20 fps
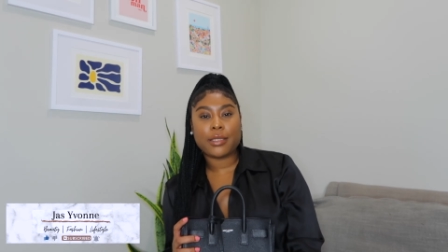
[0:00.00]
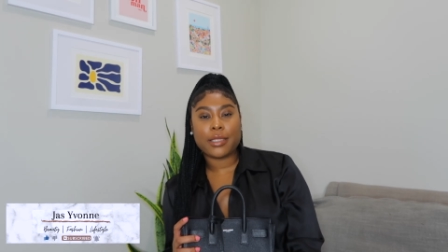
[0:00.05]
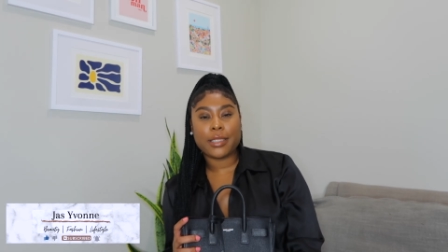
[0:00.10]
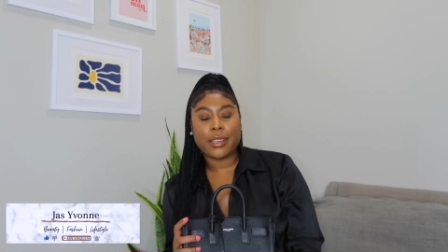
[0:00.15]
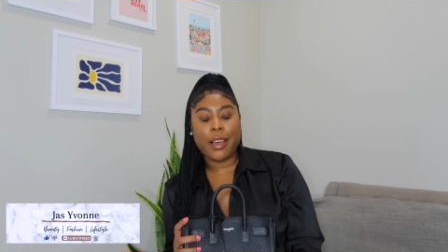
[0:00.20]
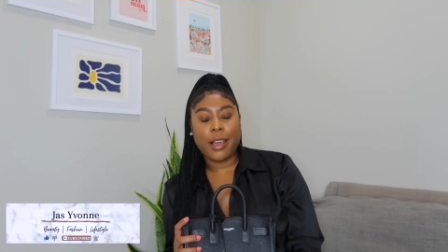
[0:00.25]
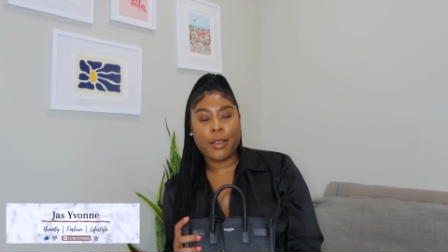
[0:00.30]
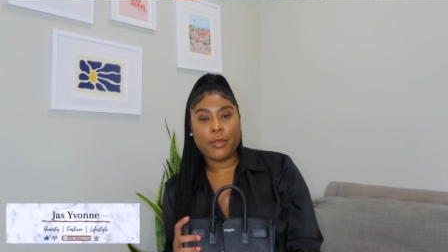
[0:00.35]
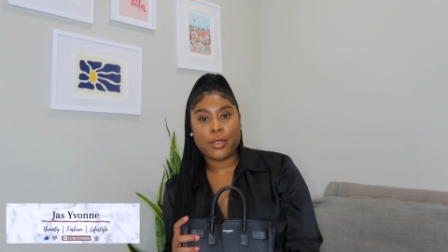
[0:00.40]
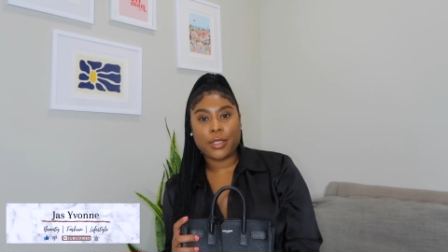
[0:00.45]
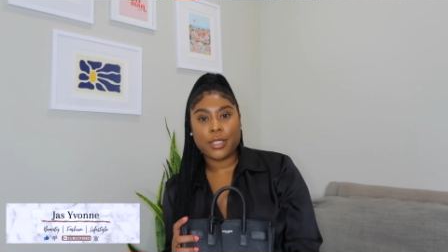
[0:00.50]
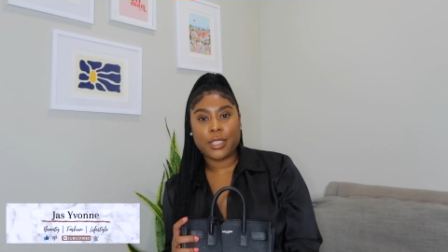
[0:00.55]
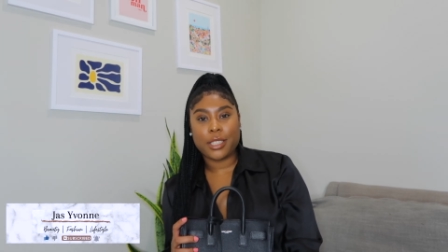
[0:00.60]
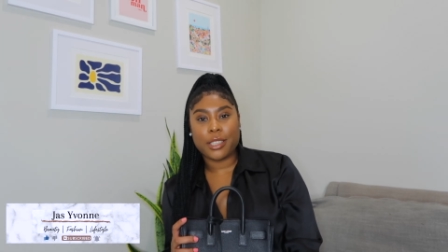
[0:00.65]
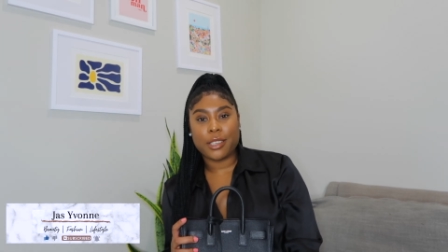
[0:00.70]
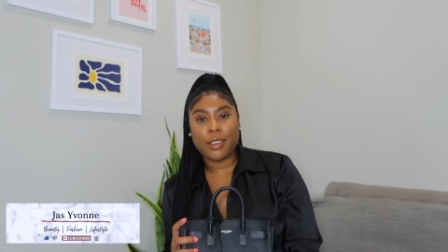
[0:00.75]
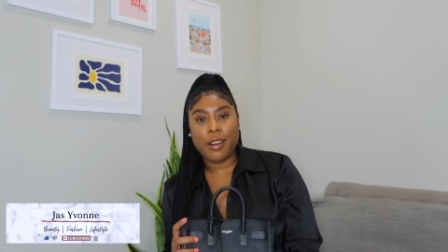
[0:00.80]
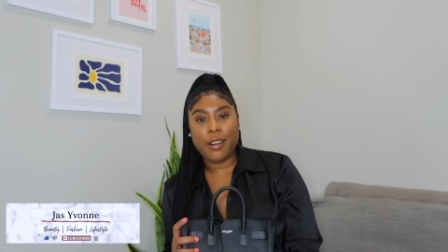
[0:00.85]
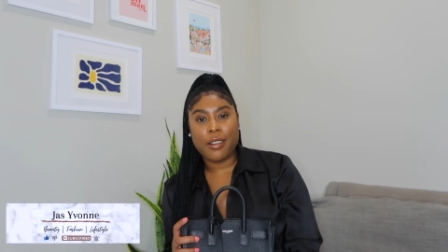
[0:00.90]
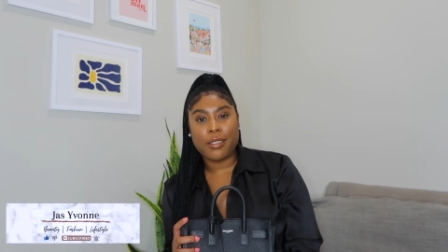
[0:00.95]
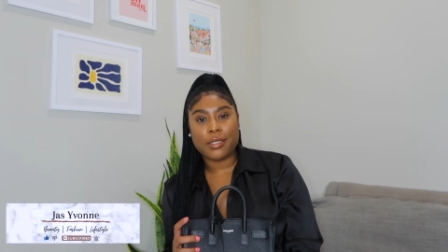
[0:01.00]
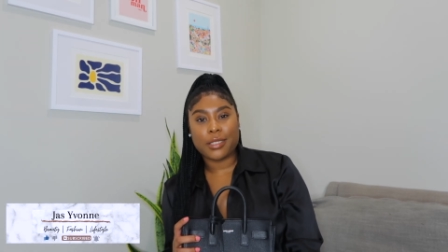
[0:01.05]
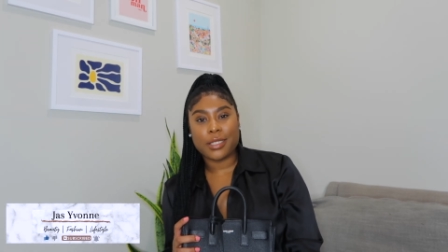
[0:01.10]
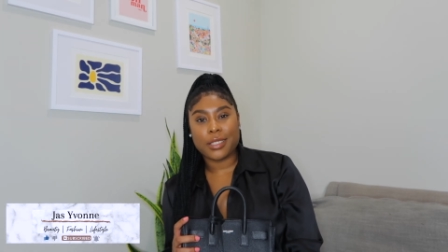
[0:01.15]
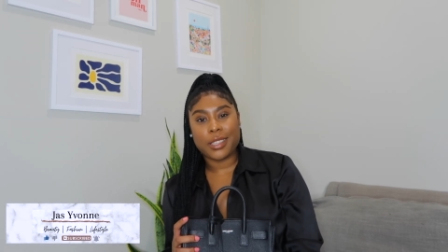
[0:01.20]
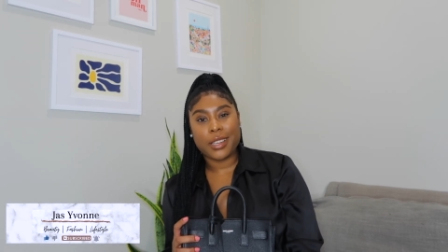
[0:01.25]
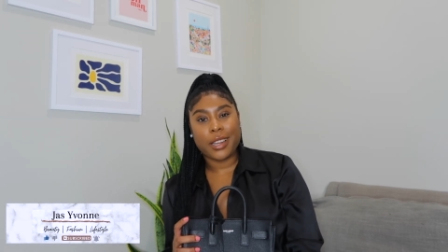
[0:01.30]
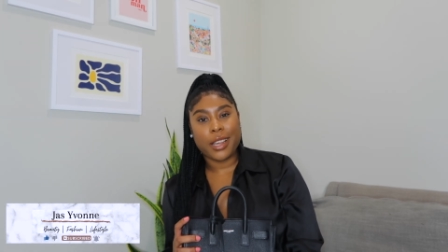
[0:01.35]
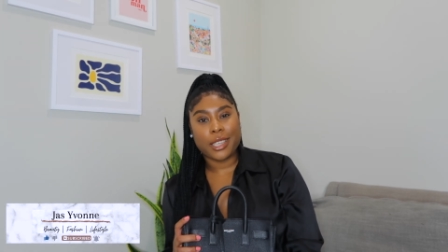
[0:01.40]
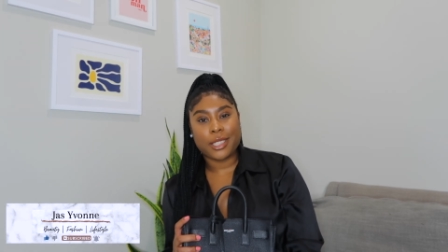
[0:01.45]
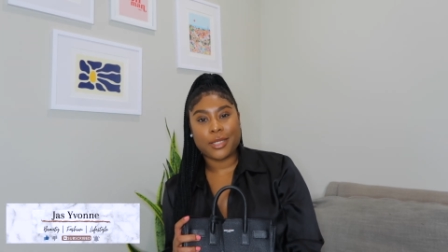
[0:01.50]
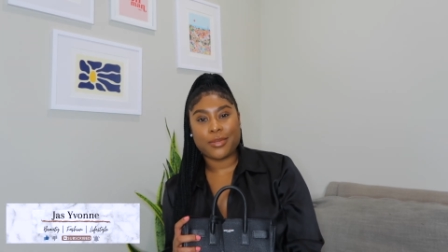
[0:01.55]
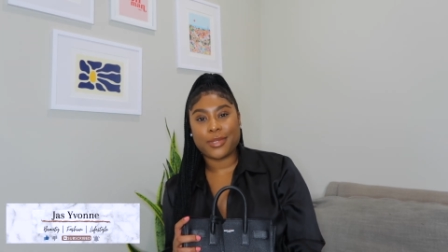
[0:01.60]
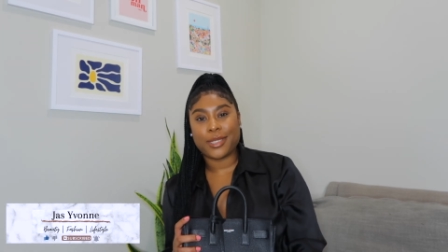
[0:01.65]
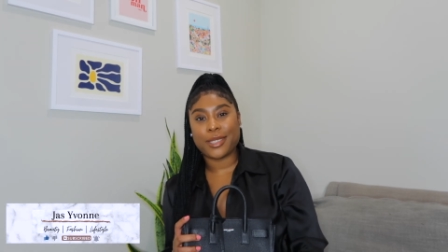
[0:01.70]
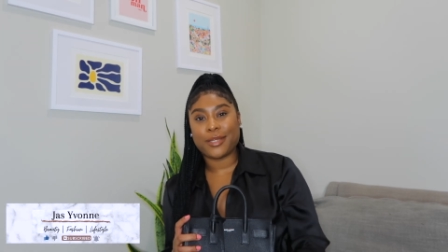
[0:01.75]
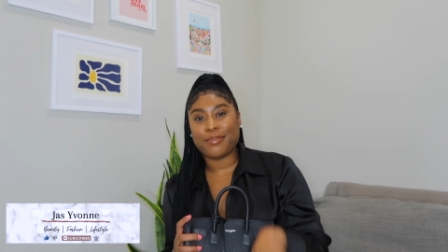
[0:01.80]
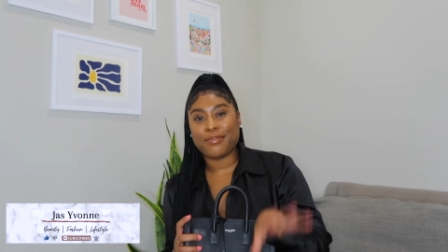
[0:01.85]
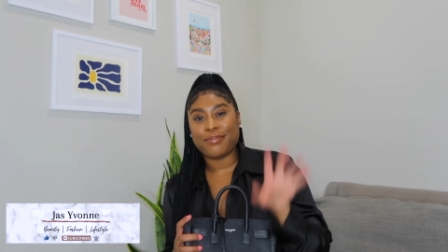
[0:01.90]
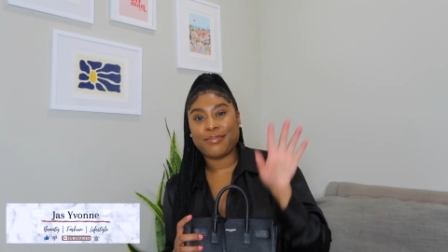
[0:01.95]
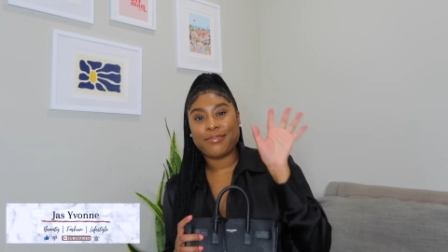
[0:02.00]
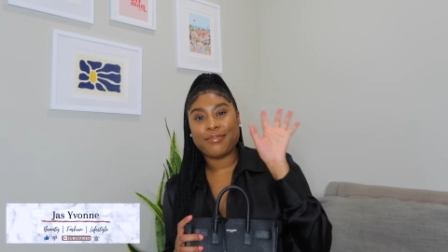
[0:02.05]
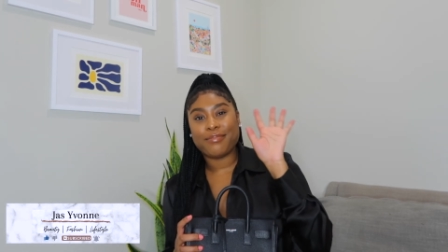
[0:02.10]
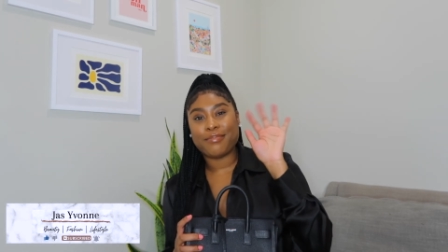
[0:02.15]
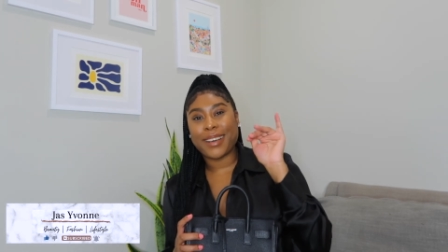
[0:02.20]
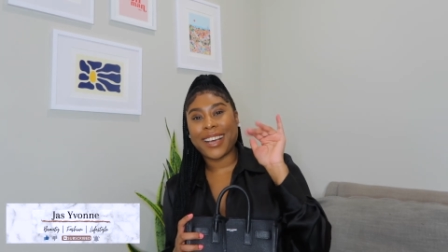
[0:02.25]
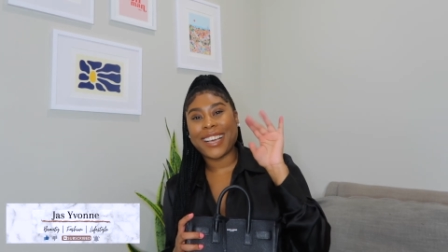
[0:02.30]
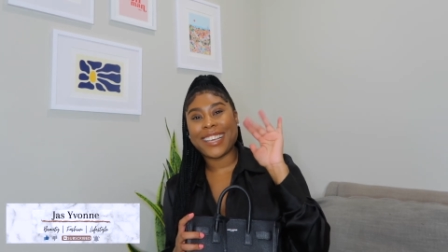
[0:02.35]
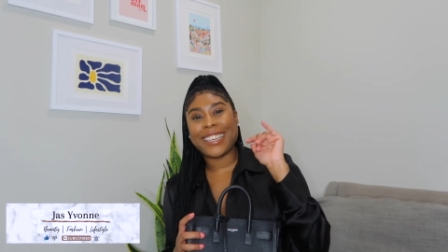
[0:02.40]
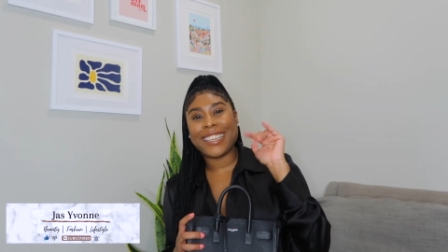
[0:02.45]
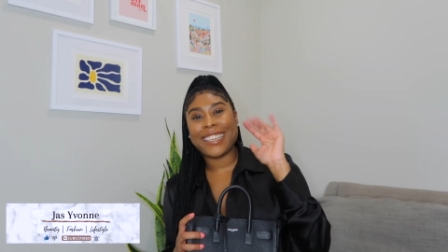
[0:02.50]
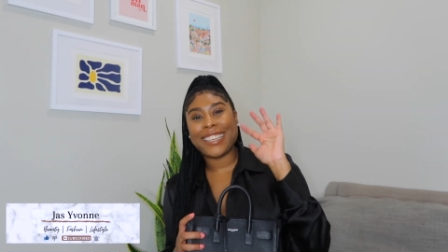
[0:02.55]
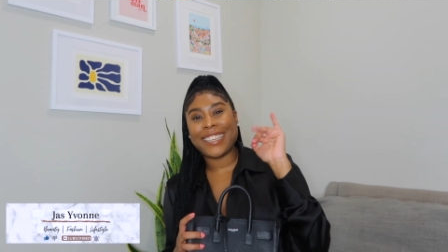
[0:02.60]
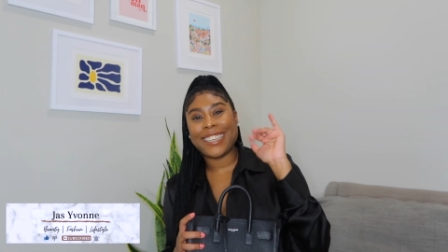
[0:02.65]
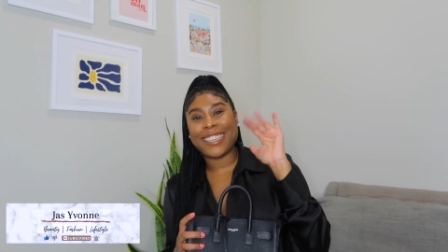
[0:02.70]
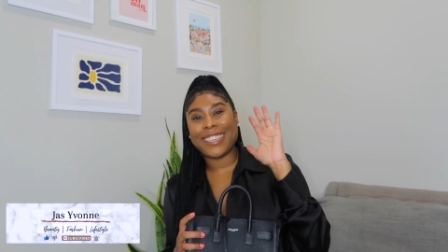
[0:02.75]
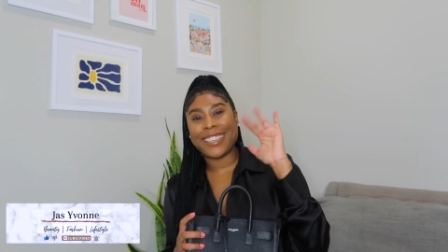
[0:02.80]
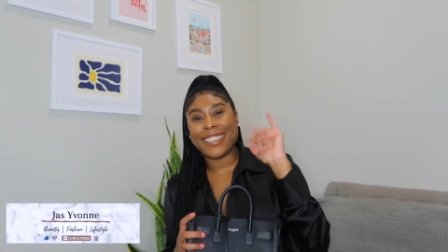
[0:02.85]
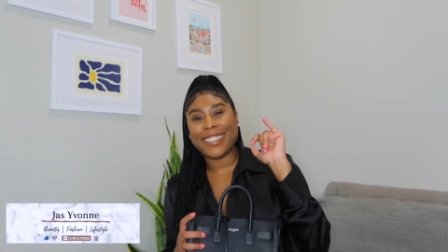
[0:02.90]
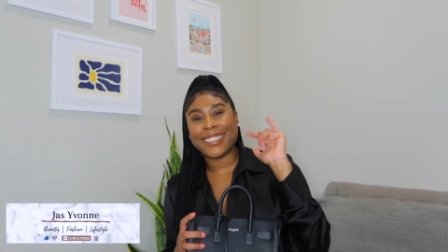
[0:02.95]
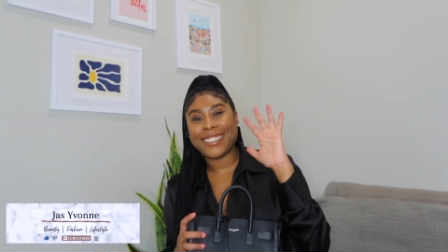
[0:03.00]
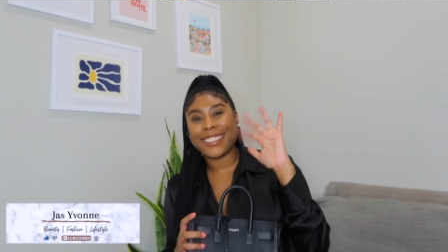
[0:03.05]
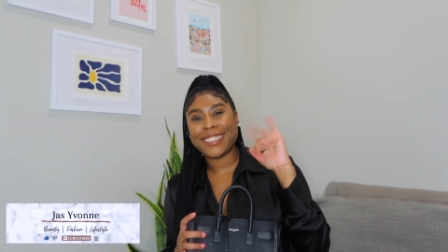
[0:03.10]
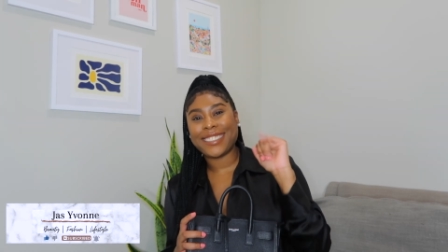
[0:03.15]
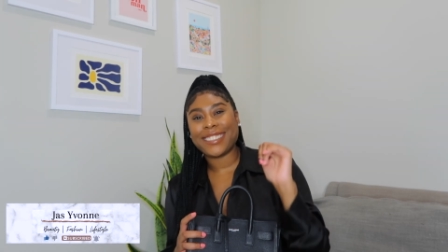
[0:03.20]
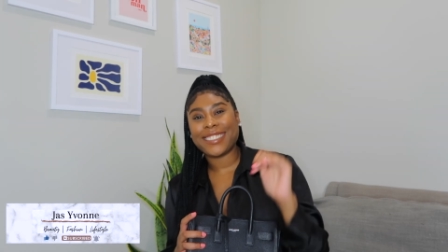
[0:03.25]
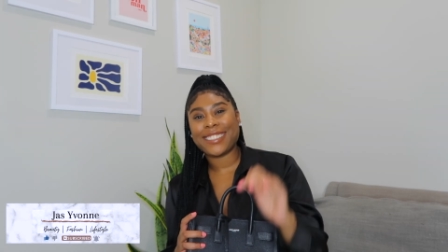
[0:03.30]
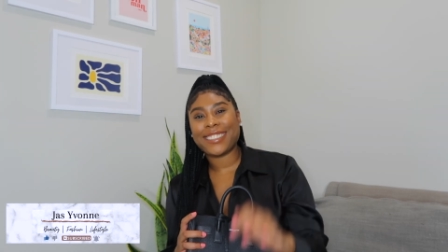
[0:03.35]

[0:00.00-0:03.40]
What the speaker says: and I will see y'all in the next one. Bye!